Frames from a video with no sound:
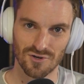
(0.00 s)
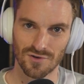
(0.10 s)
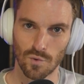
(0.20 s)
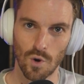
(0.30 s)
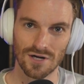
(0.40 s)
they're
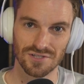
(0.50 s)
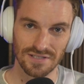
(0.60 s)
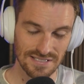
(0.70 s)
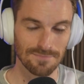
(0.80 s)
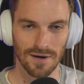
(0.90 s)
on the watch
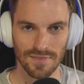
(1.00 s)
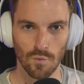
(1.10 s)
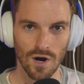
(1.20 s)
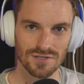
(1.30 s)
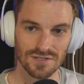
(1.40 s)
list. And by
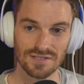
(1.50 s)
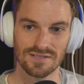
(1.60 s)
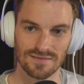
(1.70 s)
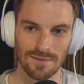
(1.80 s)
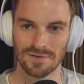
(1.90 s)
the watch
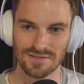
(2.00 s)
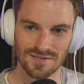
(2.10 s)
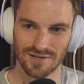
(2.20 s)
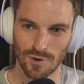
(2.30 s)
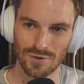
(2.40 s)
list, that means
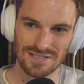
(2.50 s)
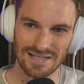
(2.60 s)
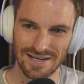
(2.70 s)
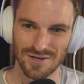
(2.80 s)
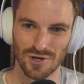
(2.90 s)
they're going
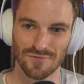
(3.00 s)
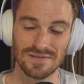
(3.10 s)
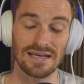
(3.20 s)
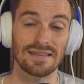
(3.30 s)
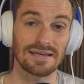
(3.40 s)
to get
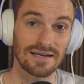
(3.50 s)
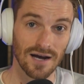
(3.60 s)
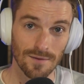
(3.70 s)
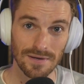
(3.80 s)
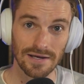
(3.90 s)
nerfed in the
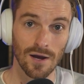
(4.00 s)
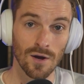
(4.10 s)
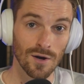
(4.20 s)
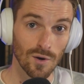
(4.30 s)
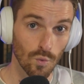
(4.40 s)
coming
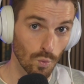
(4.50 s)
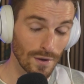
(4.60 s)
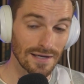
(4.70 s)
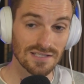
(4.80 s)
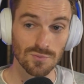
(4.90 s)

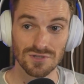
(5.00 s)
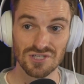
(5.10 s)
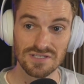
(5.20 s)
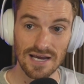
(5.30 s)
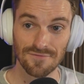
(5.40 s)
weeks,
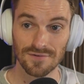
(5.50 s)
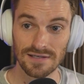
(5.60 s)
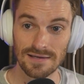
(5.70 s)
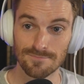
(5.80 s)
which is definitely